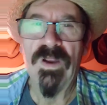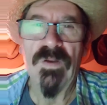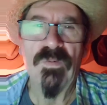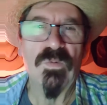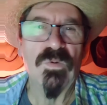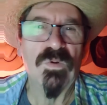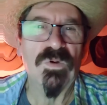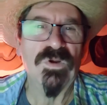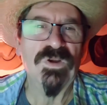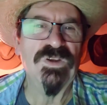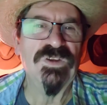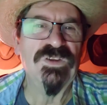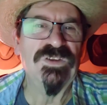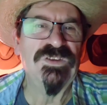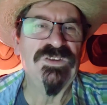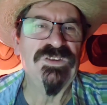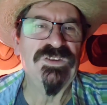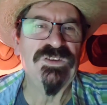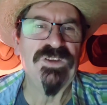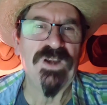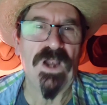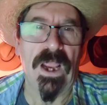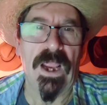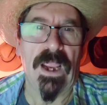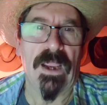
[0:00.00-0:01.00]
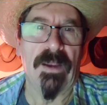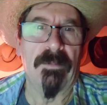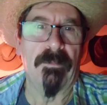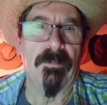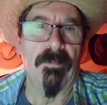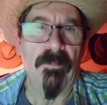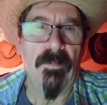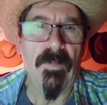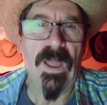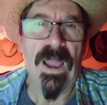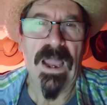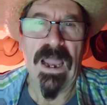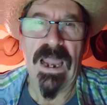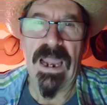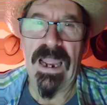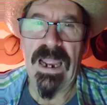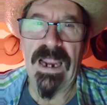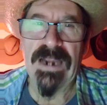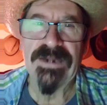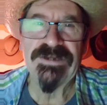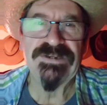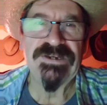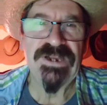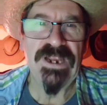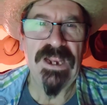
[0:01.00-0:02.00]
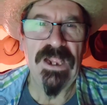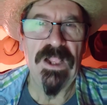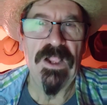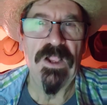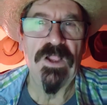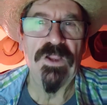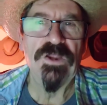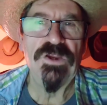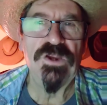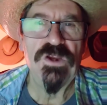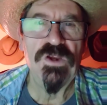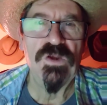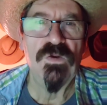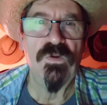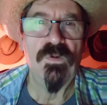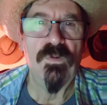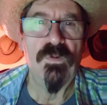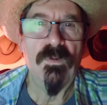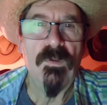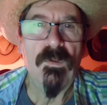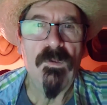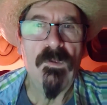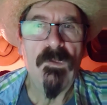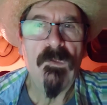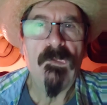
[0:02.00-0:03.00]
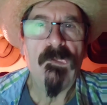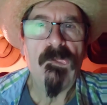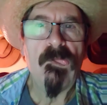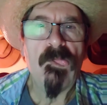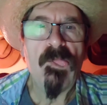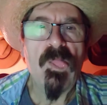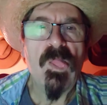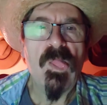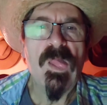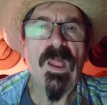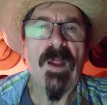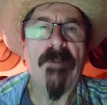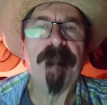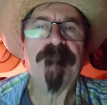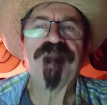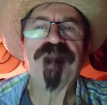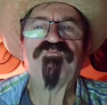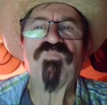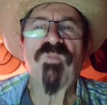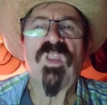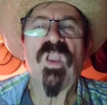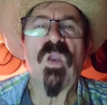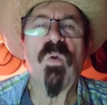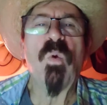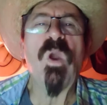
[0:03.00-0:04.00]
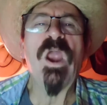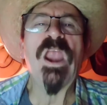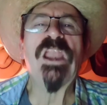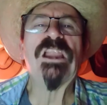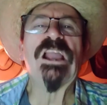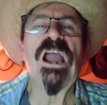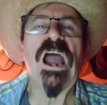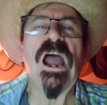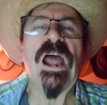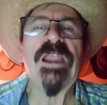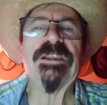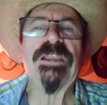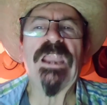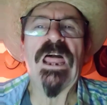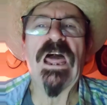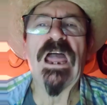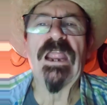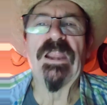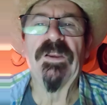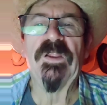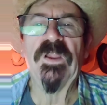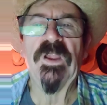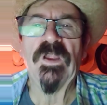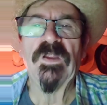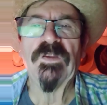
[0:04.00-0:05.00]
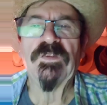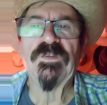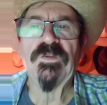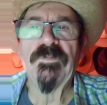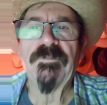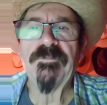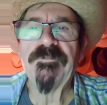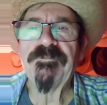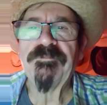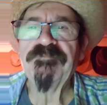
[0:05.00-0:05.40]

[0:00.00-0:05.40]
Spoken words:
it was slick, I tell you. It went kind of like this.